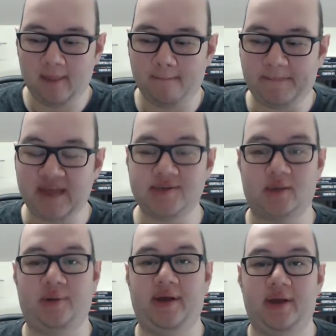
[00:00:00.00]

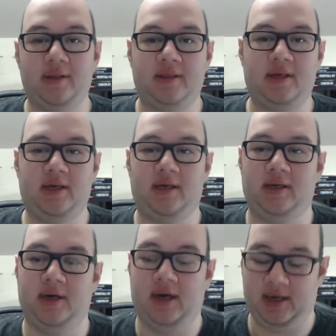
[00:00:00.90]
basically, the
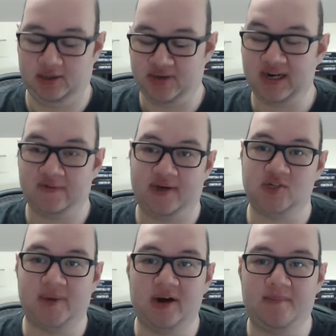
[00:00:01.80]
Dragon of
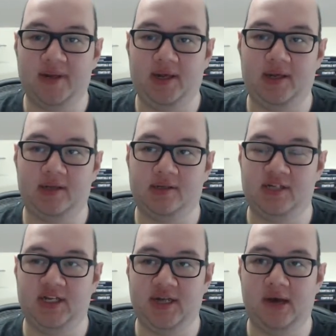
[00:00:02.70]
Icespire Peak
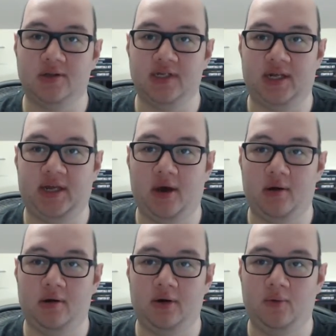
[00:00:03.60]
details an
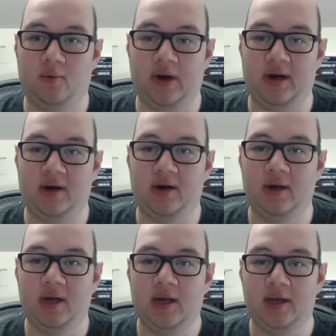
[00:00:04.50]
encounter where
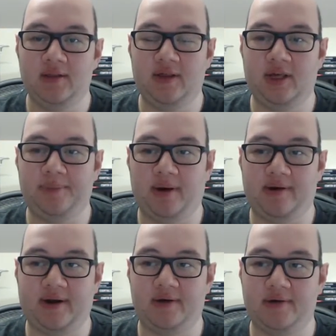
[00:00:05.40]
the player
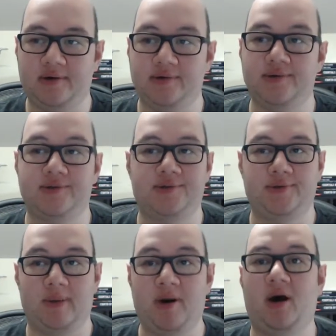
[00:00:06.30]
characters,
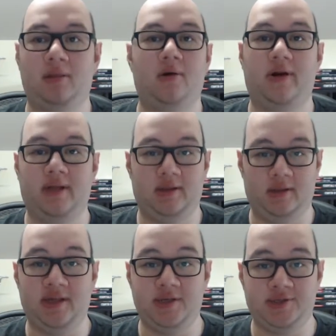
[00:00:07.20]
upon learning
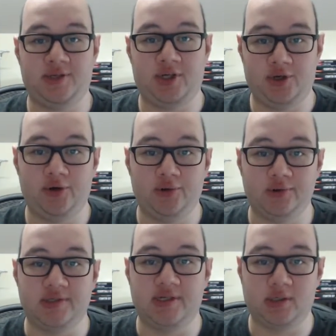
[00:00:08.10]
these clues, they